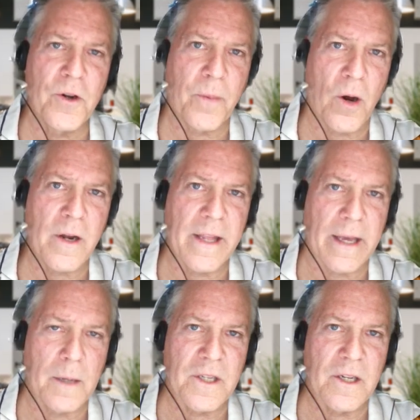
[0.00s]
there's a
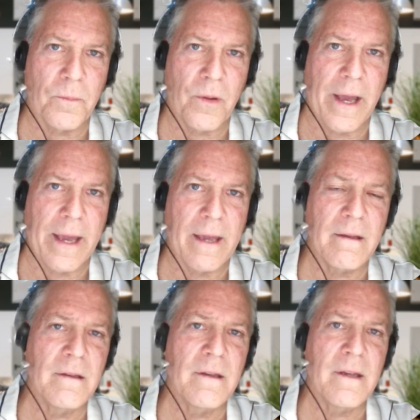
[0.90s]
third party that comes into
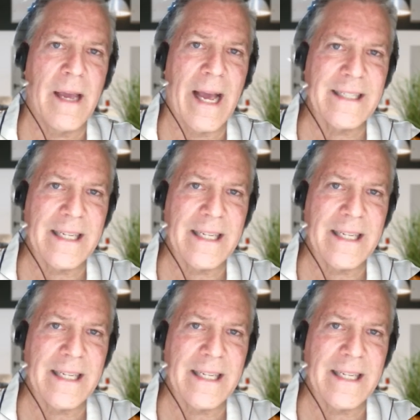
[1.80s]
play,